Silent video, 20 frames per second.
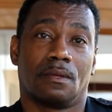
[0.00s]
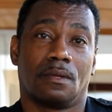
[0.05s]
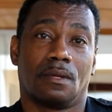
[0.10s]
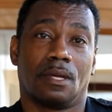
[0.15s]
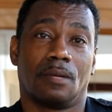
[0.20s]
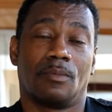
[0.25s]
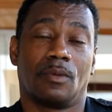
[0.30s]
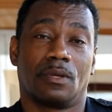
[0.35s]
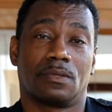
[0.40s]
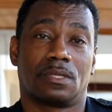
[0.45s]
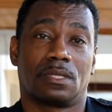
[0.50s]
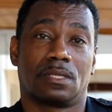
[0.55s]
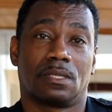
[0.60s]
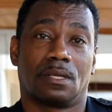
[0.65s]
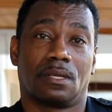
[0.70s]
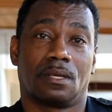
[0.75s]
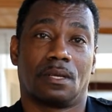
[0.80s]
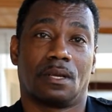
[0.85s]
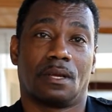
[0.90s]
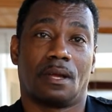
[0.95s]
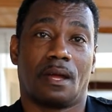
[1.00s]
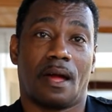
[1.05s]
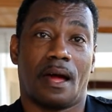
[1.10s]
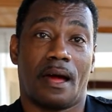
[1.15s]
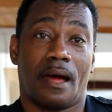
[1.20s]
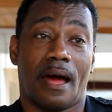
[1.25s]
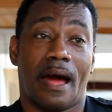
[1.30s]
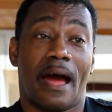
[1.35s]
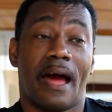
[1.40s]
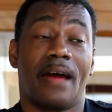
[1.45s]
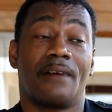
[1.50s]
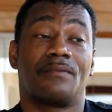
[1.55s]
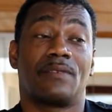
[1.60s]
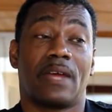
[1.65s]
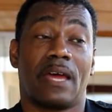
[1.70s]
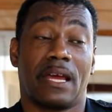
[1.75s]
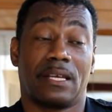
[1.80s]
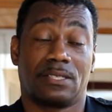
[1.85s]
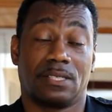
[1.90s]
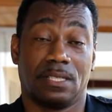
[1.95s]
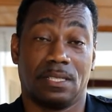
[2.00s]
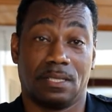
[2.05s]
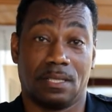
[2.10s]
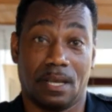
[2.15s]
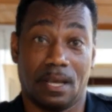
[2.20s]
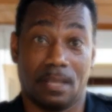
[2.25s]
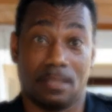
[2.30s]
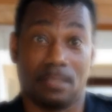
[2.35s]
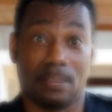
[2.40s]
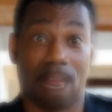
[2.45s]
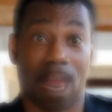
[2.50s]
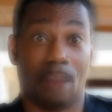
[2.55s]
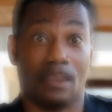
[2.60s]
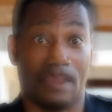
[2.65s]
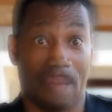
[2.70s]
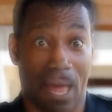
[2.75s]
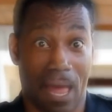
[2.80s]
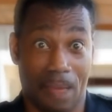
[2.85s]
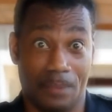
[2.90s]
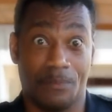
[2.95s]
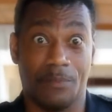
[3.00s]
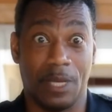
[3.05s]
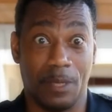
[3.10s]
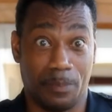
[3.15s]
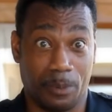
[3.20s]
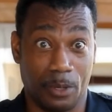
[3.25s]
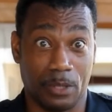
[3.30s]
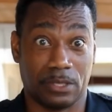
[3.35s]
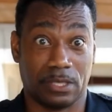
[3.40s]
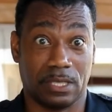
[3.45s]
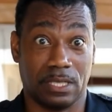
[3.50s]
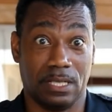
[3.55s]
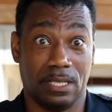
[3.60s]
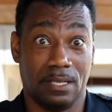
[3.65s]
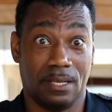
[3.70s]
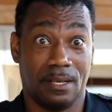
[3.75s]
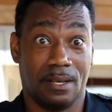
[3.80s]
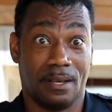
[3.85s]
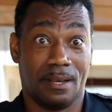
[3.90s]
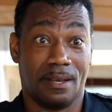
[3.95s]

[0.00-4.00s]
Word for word: a hypnosis? I've actually done, but me personally,